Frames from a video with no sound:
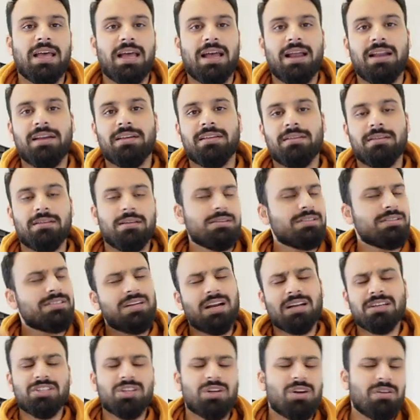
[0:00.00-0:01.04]
and the
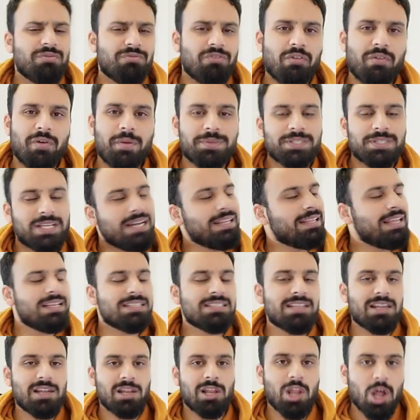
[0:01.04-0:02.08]
structure of your website, there's
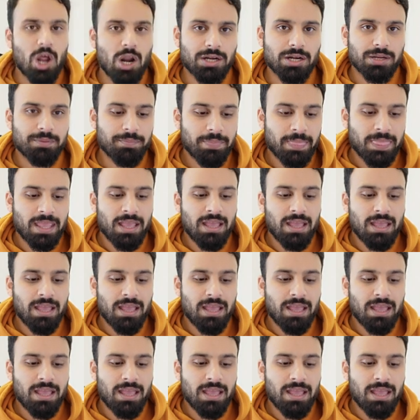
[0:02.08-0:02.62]
a lot.